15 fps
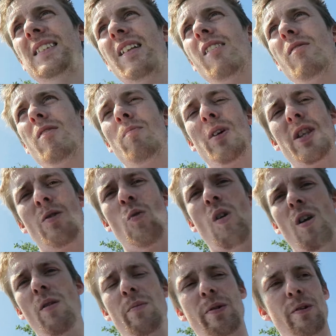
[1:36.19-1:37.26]
nappies that, but they're
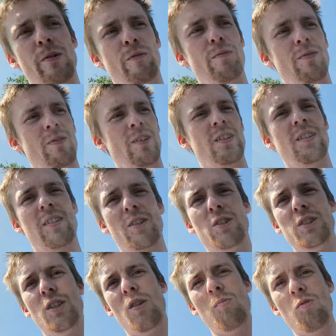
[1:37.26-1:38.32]
waterproof.
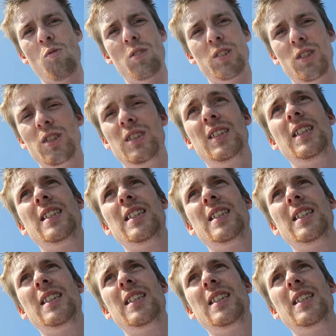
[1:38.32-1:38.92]
Because normal ones just